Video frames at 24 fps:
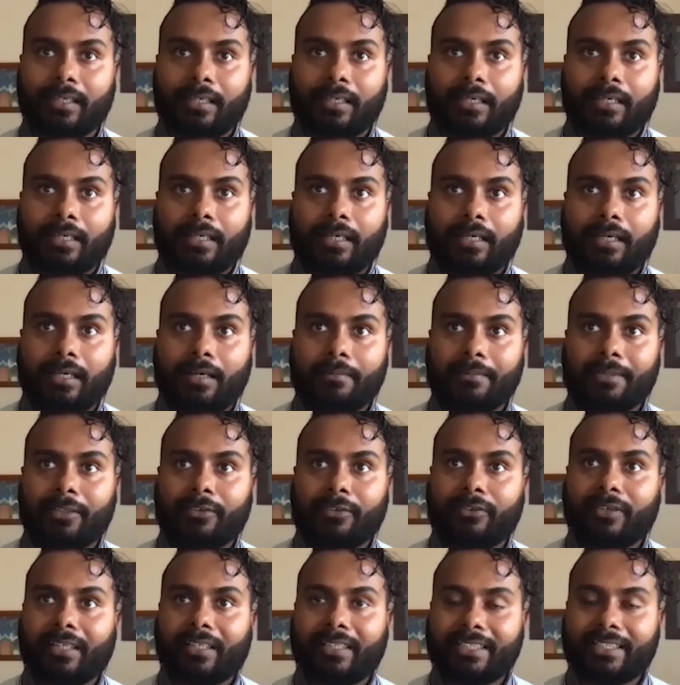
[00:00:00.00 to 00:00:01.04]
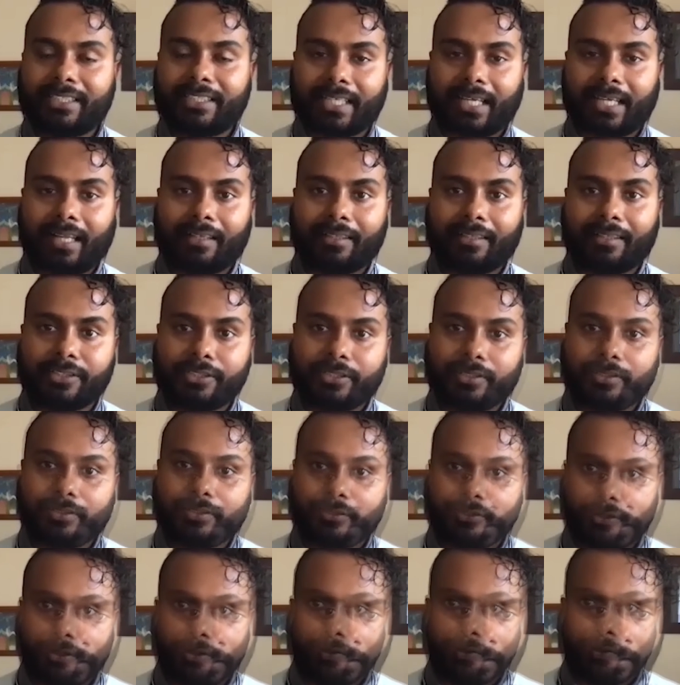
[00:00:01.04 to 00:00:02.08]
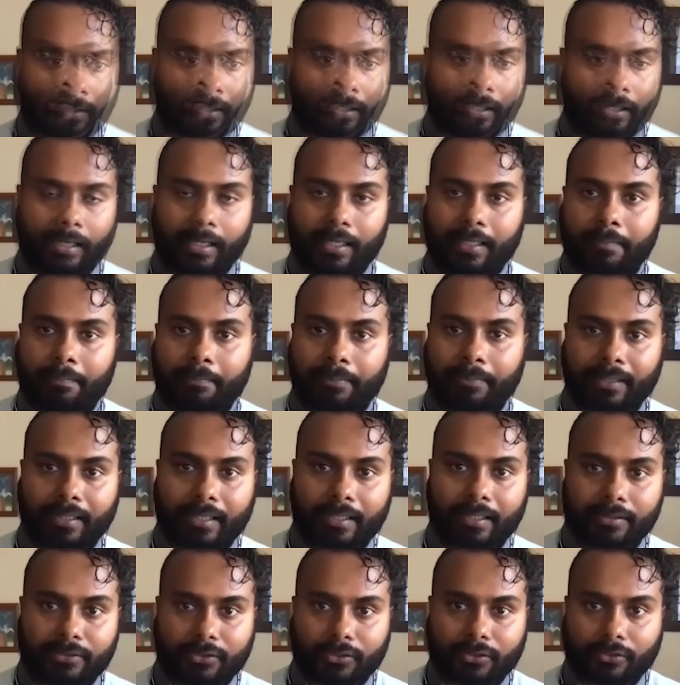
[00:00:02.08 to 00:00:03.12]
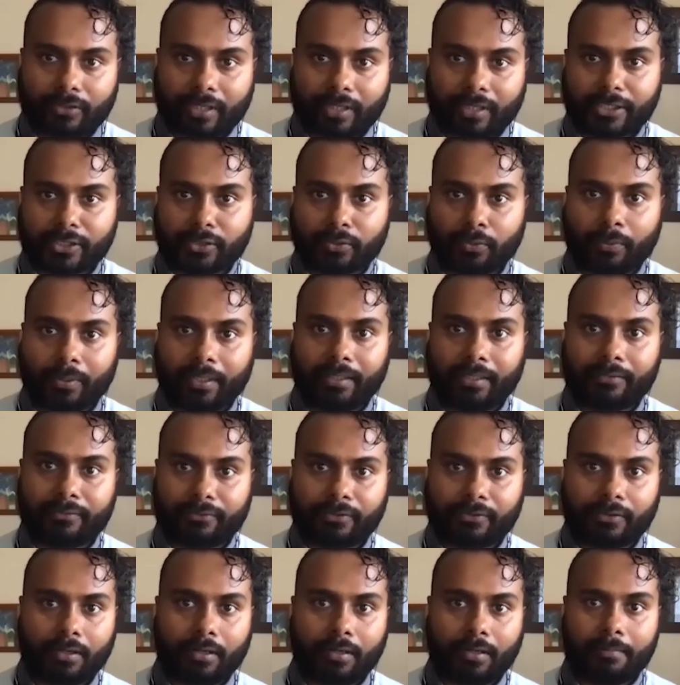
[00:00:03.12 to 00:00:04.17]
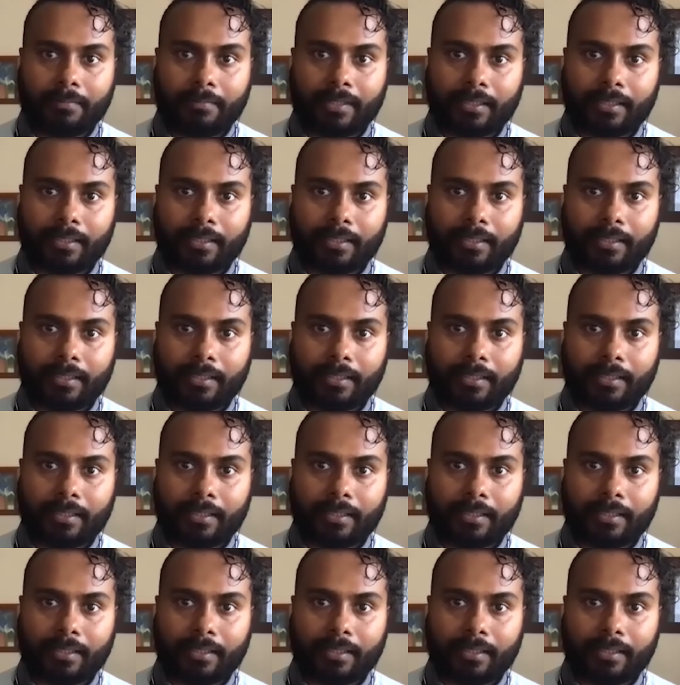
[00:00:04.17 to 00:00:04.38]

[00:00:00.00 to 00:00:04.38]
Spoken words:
It really challenges you. I plan to graduate from